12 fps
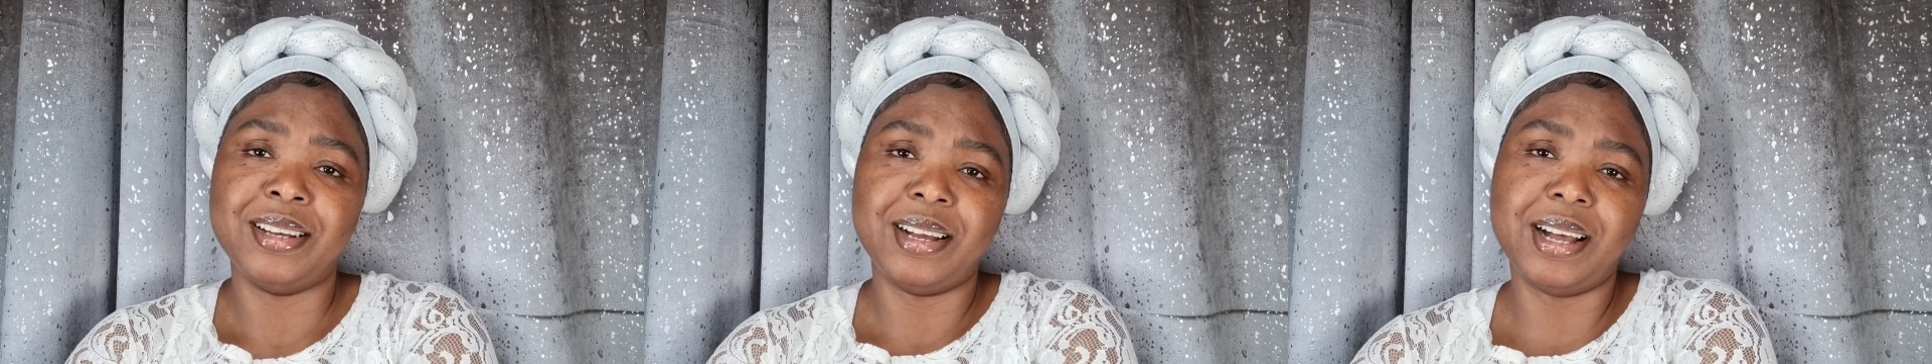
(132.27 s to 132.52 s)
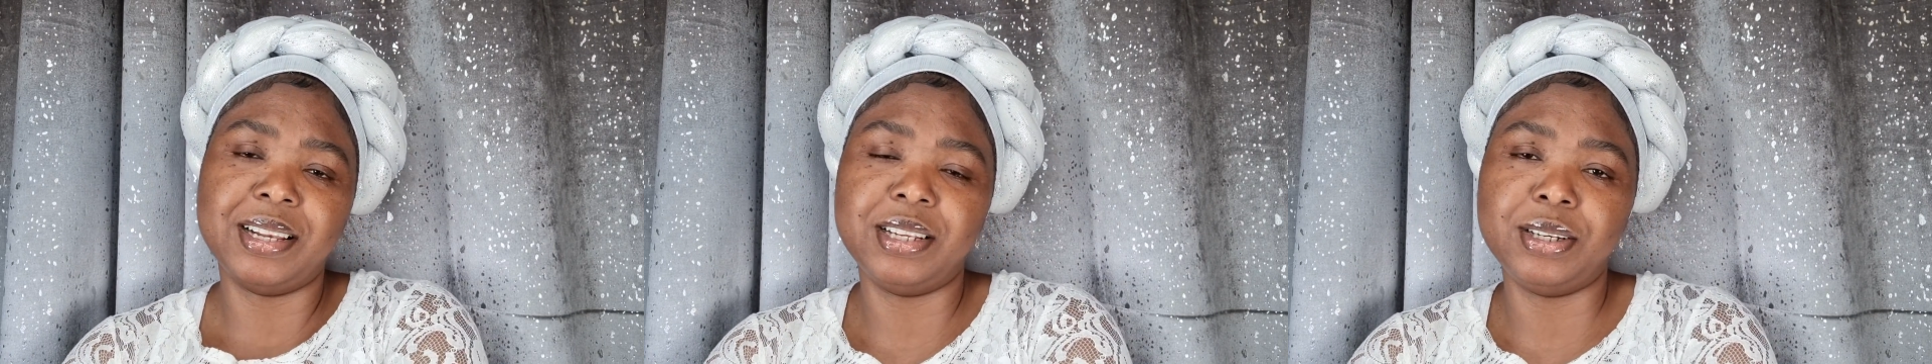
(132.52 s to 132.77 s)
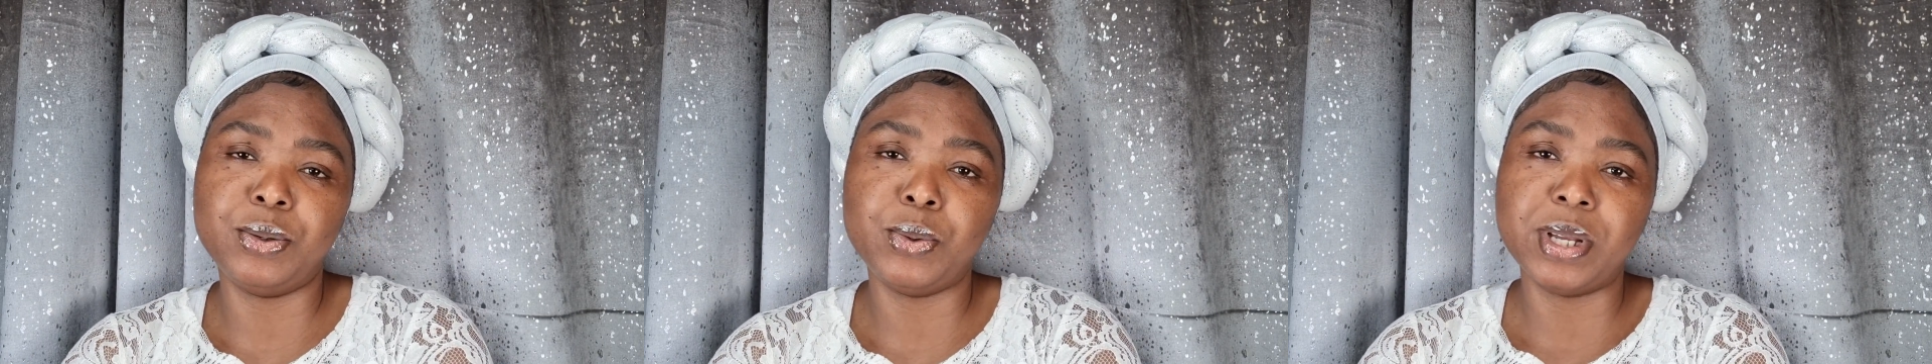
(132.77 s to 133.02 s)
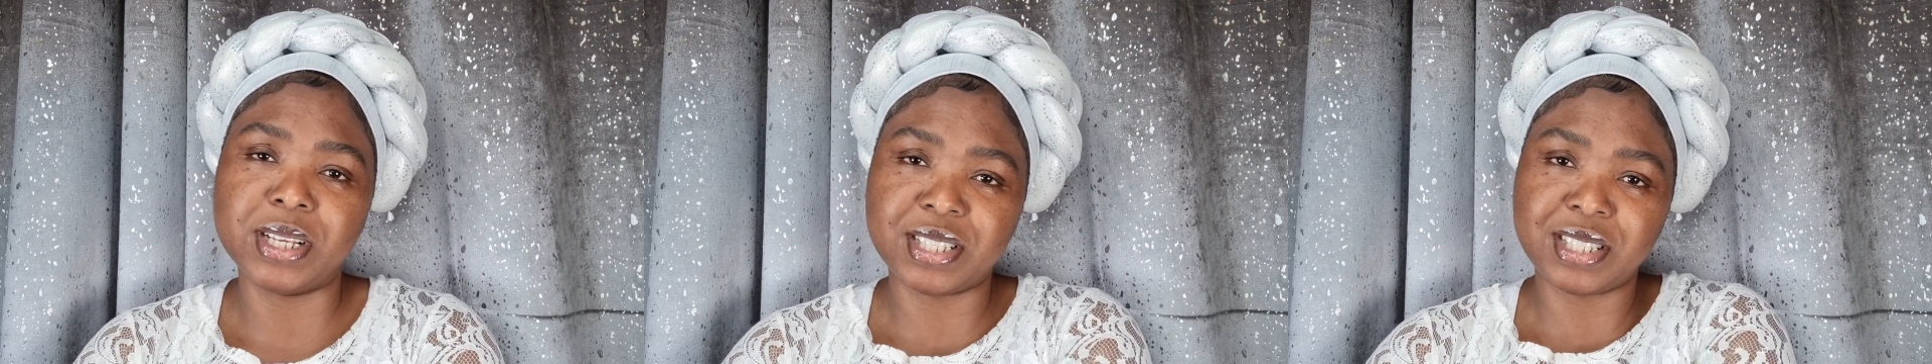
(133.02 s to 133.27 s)

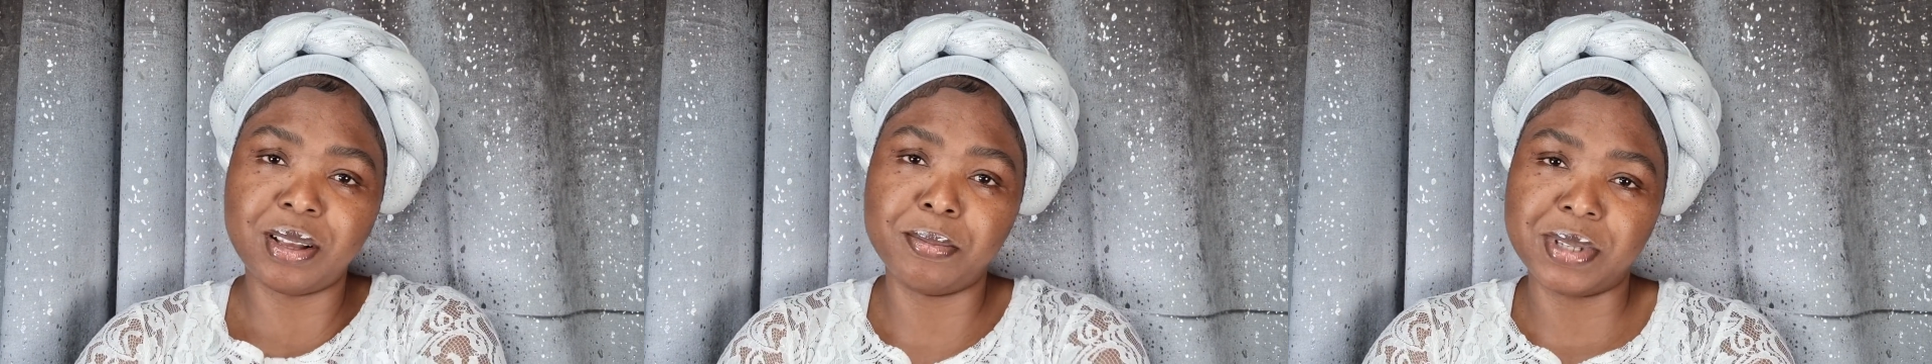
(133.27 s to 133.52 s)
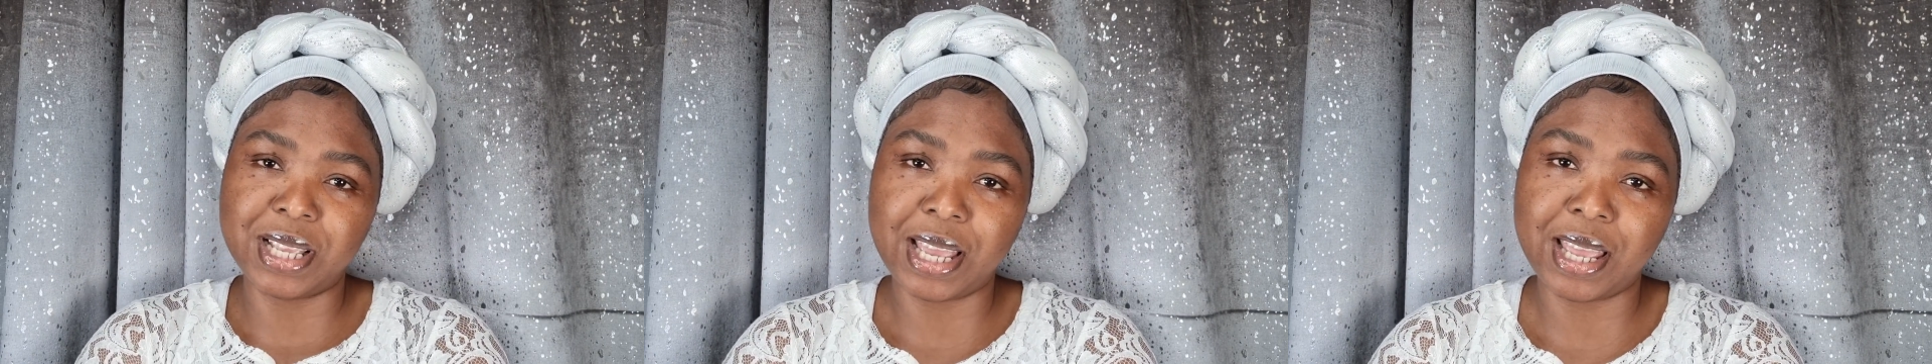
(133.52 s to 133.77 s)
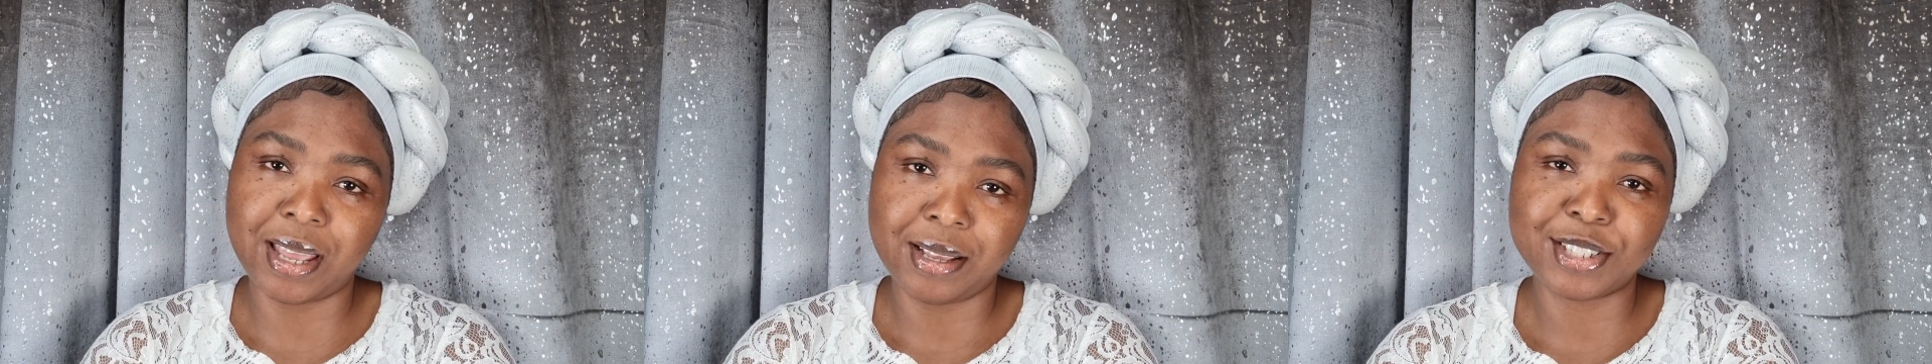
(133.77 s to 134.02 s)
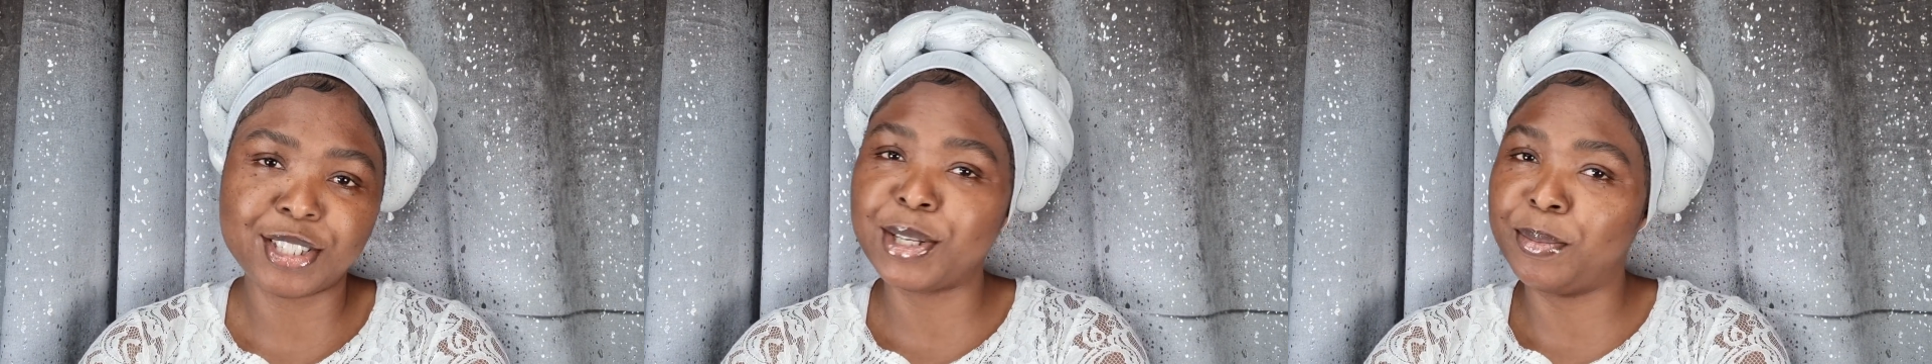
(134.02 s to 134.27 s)
Hallelujah. Someday,
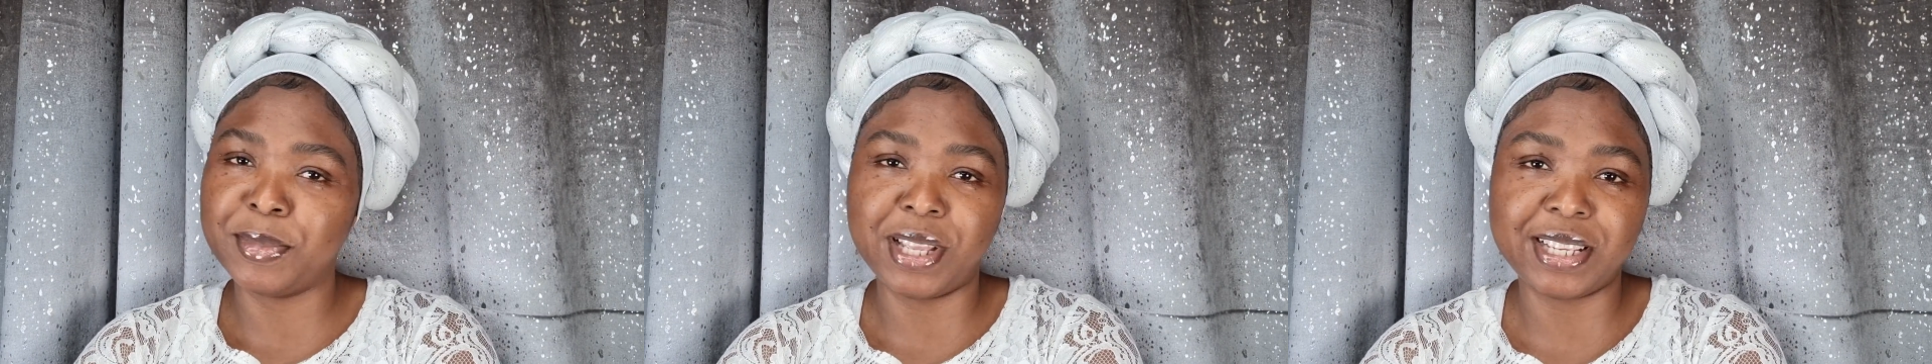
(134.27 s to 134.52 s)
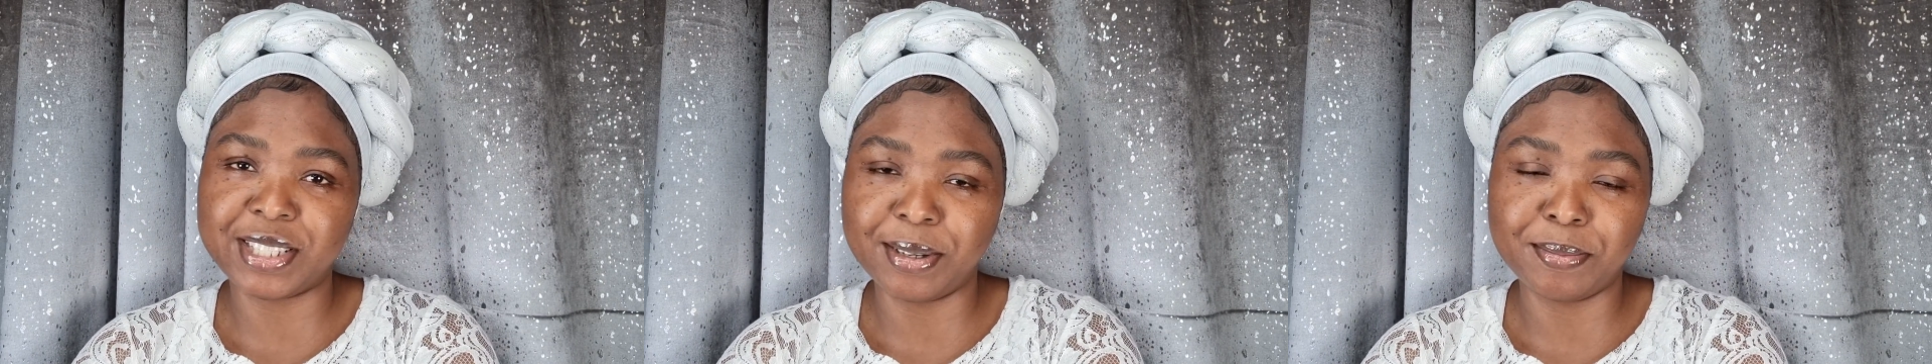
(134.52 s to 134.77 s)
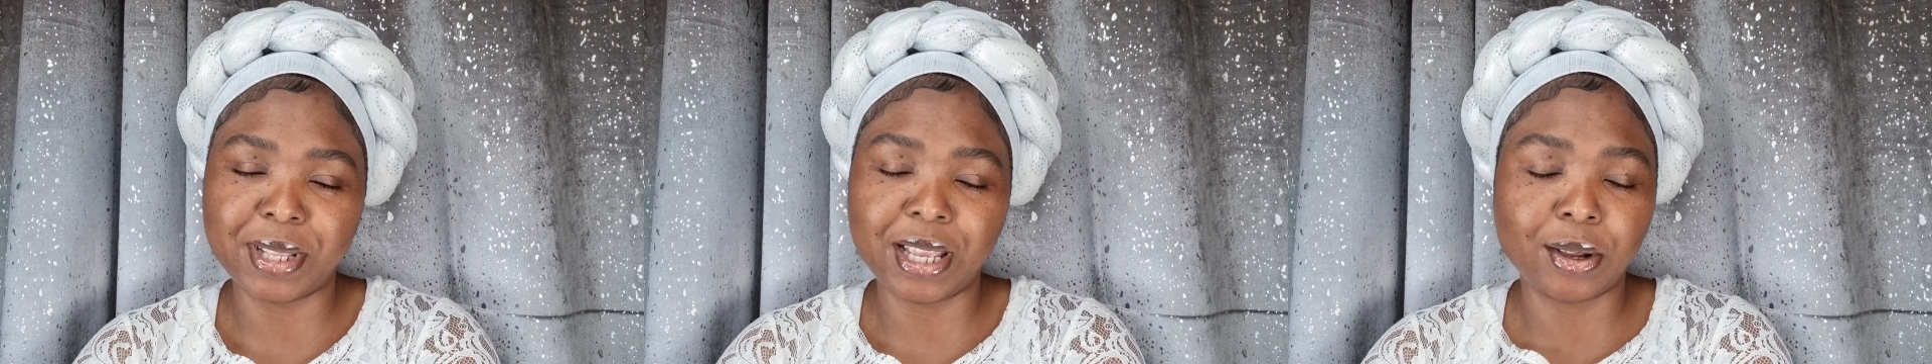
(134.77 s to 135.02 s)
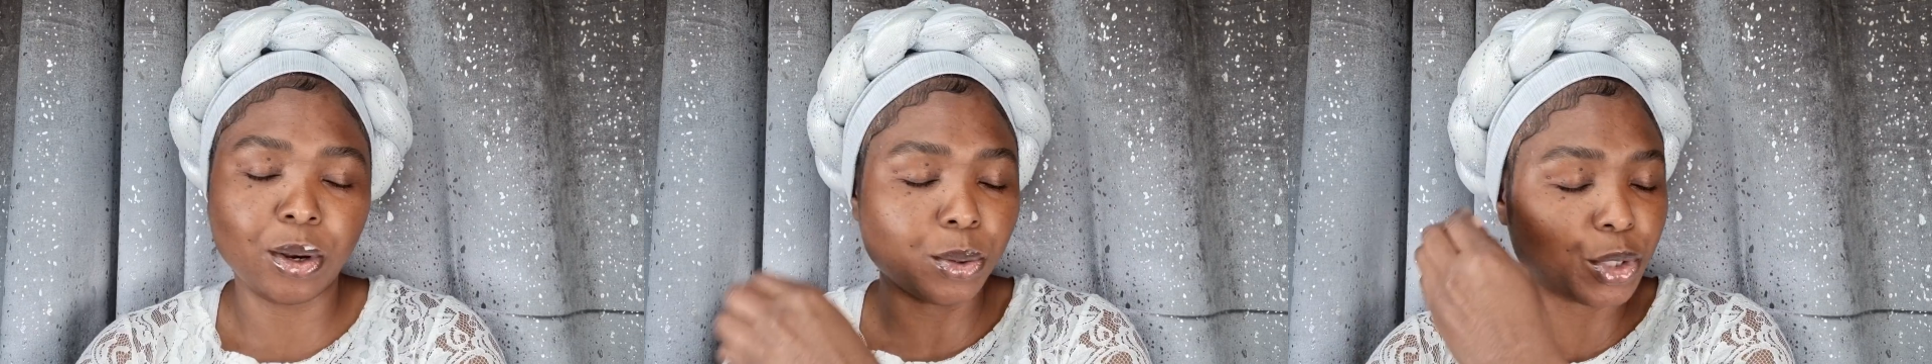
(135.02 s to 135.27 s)
someday, someday.
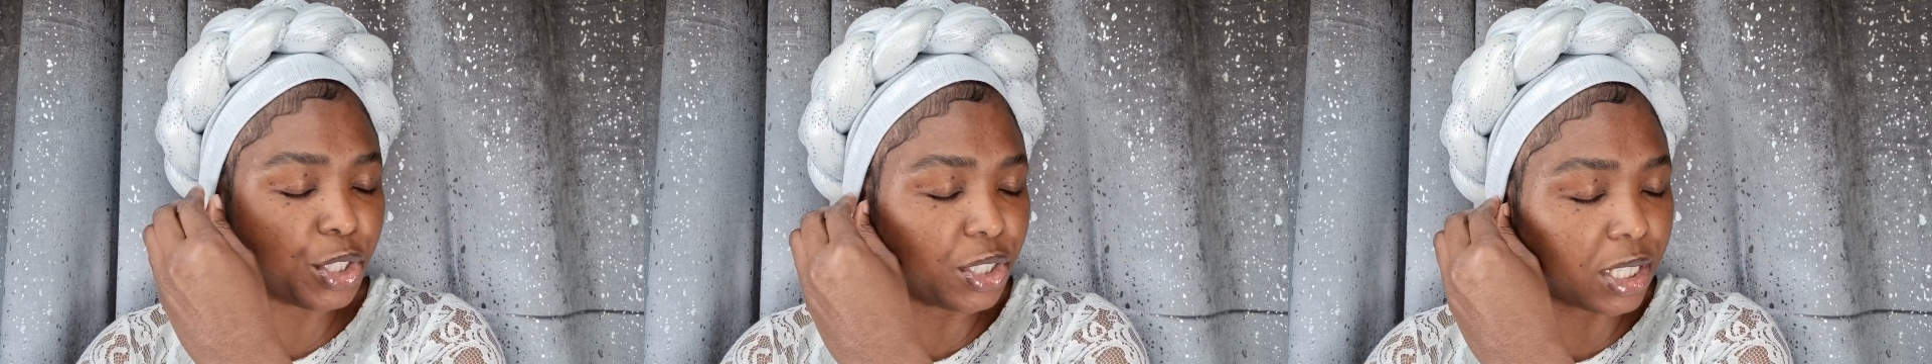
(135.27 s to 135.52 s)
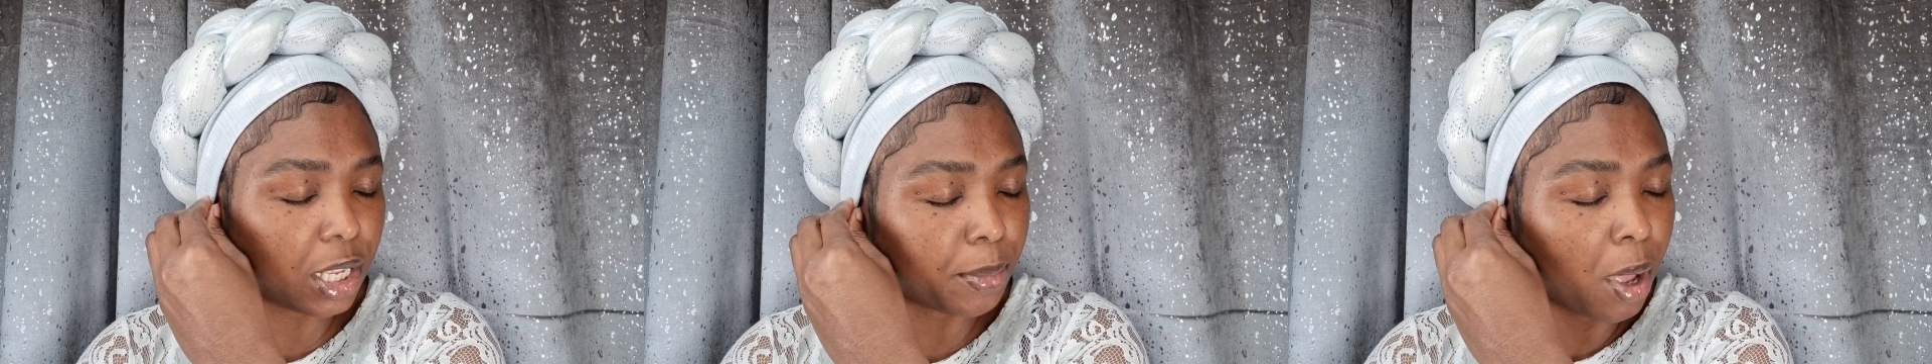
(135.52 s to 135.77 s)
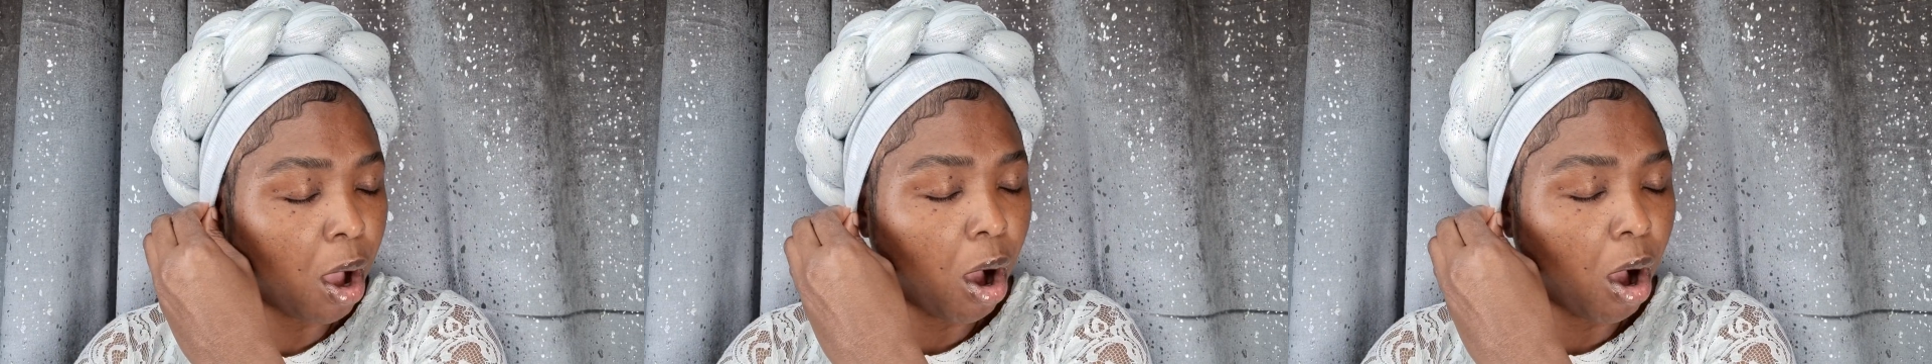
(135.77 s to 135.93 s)
Glory to your name.